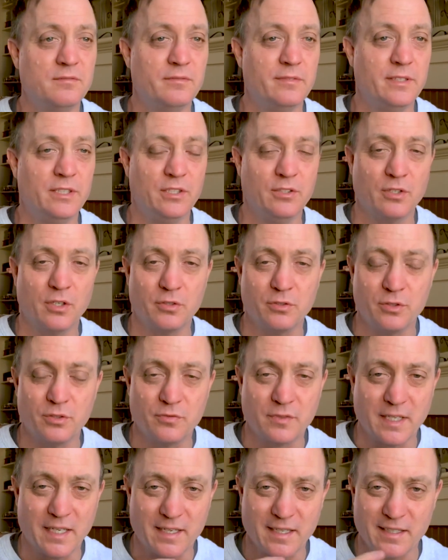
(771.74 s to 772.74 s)
you've
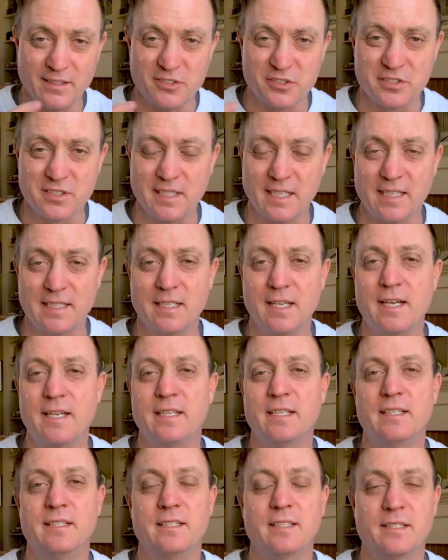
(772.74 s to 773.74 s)
got to understand
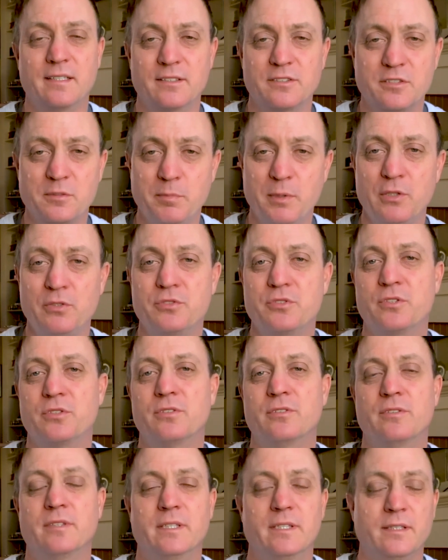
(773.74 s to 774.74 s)
lighting and
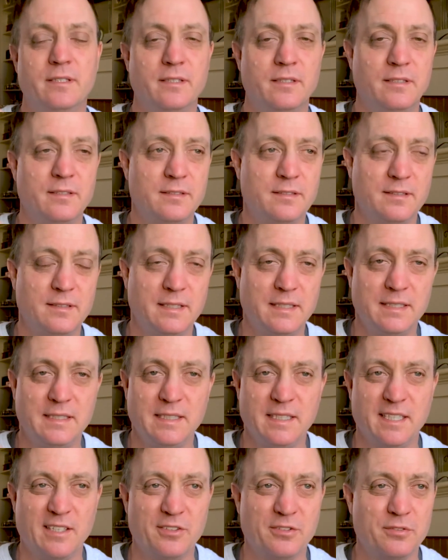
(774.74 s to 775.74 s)
exposure and,
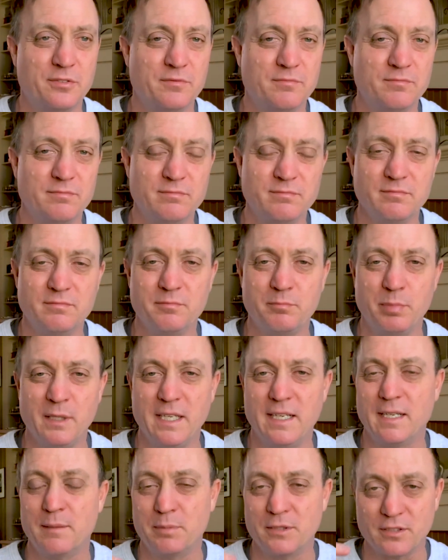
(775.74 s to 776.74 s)
being
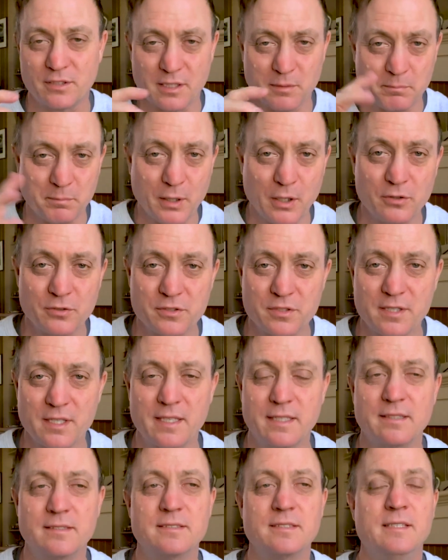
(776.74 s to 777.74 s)
able to compose
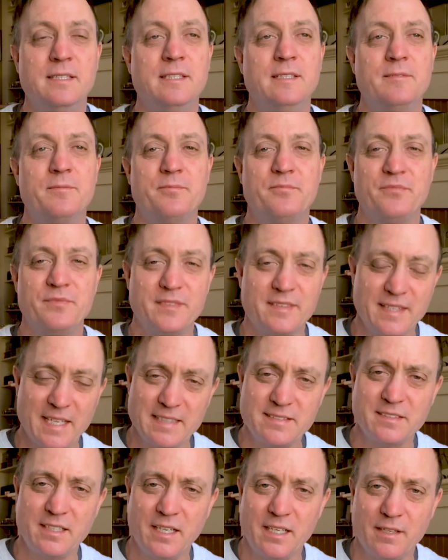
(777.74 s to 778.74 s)
things.
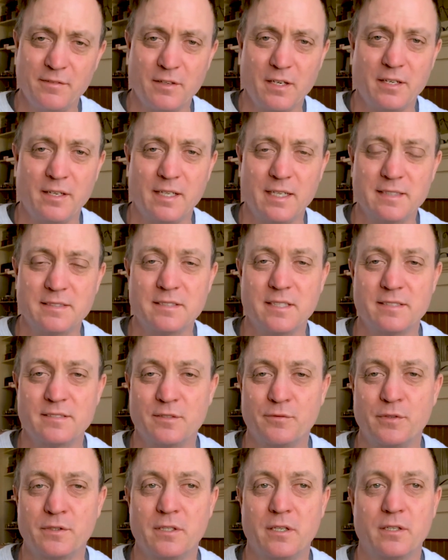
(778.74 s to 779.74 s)
That's kind of on us as a
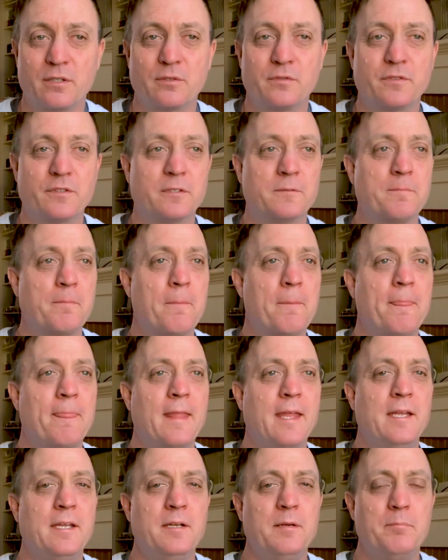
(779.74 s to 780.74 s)
photographer.
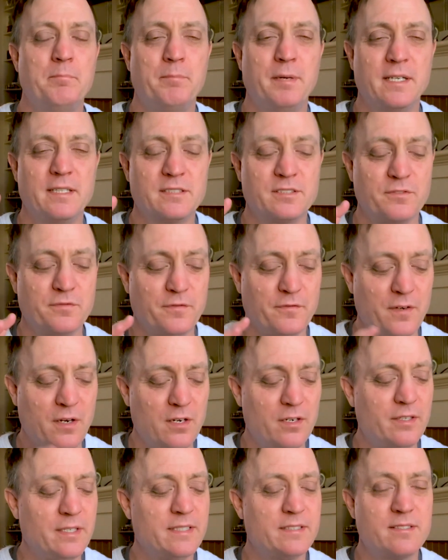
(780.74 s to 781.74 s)
But as
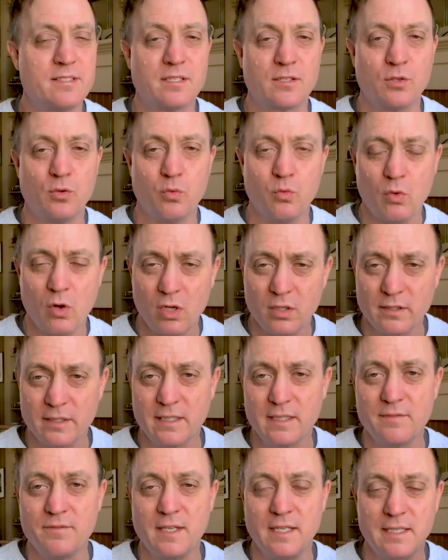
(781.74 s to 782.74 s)
far as the quality
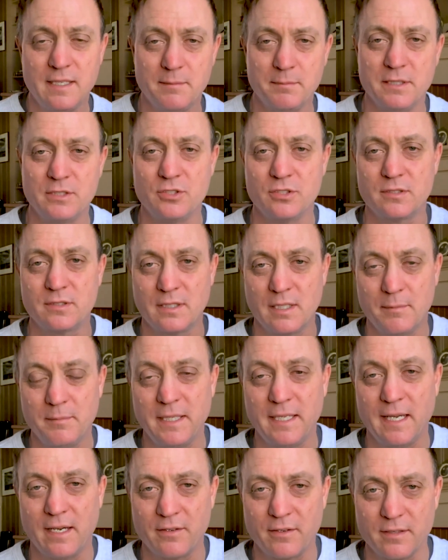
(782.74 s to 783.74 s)
of the images
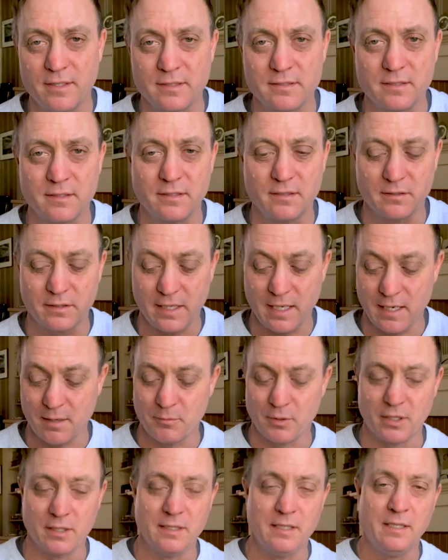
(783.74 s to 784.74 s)
coming out of this little camera,